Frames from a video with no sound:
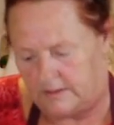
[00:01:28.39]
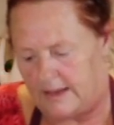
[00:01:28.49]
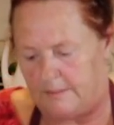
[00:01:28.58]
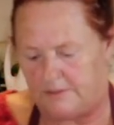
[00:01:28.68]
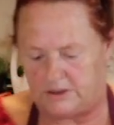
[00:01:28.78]

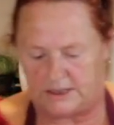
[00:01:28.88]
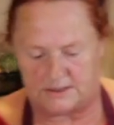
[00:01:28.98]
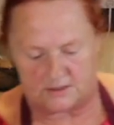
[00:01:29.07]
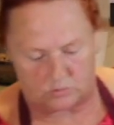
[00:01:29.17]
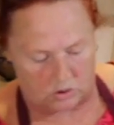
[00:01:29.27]
Cabbage
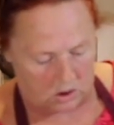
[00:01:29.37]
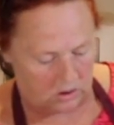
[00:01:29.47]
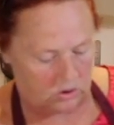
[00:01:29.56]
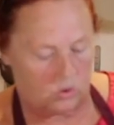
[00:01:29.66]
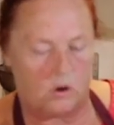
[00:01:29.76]
has the little
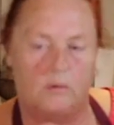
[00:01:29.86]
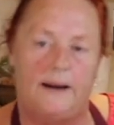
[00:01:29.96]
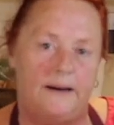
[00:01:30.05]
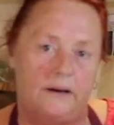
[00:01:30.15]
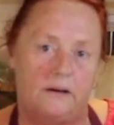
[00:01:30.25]
hard core
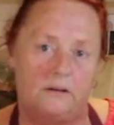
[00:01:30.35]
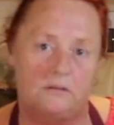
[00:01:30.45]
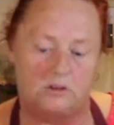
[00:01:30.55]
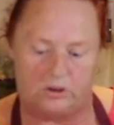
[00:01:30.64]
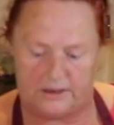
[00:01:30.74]
right here,
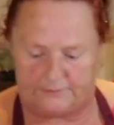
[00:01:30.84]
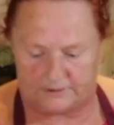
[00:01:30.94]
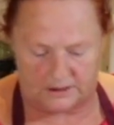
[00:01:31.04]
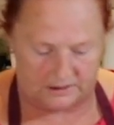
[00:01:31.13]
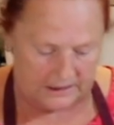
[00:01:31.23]
so you have
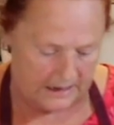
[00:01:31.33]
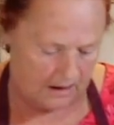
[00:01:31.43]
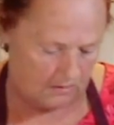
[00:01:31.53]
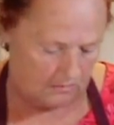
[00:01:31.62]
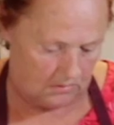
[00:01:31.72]
to cut that
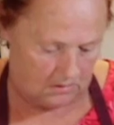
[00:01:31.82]
out.